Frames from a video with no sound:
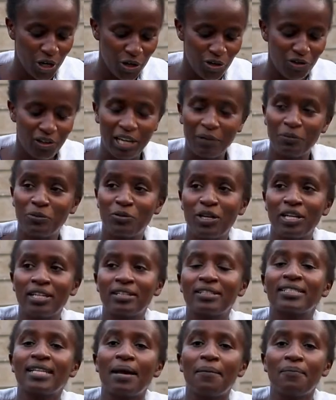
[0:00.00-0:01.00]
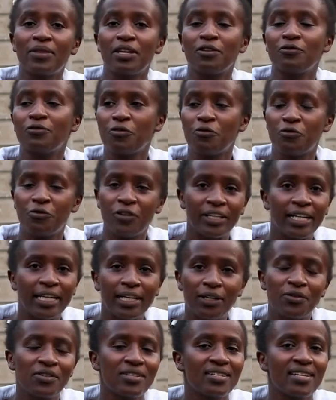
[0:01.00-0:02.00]
You keep doing something for a very
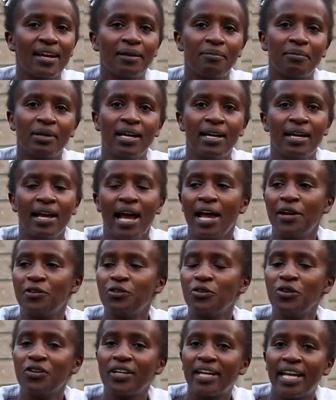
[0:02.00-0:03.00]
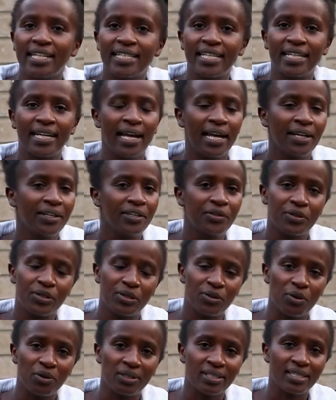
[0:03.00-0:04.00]
long time and you're not getting any
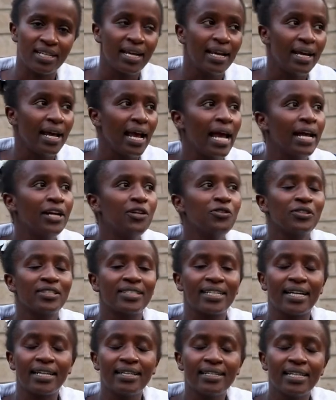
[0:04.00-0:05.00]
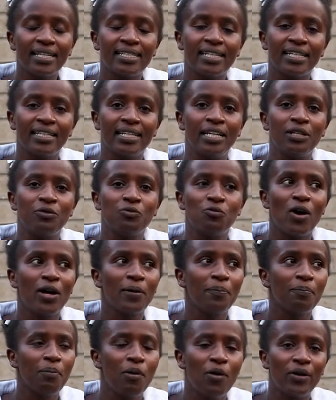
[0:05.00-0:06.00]
results. And you stagnated in
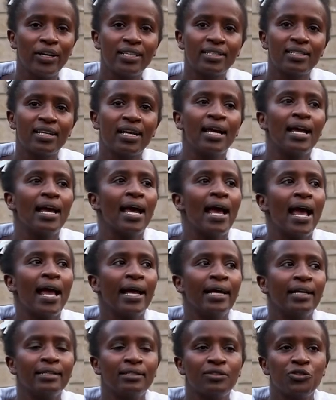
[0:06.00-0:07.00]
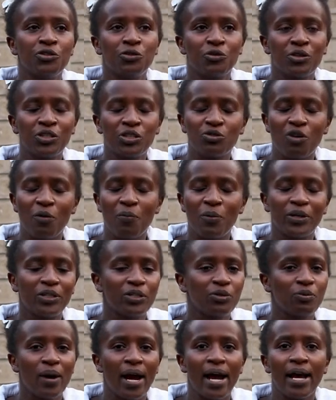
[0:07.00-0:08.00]
one point and you reach to a
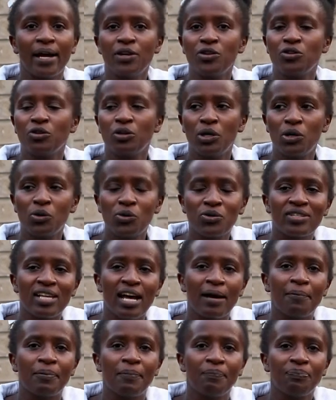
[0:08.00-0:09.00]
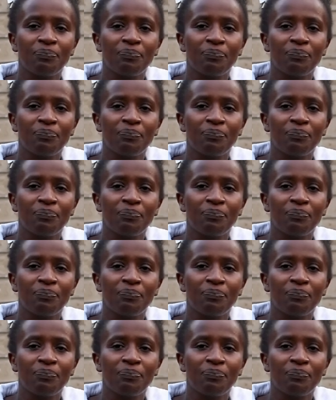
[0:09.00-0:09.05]
point where you lose up.